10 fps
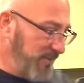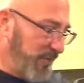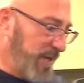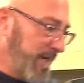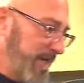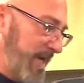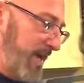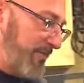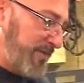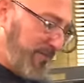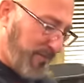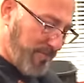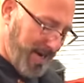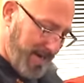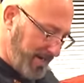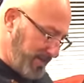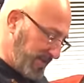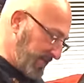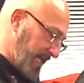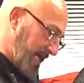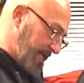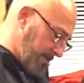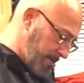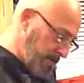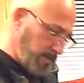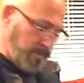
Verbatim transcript: yeah. for a gift for buying a new sled. Yeah.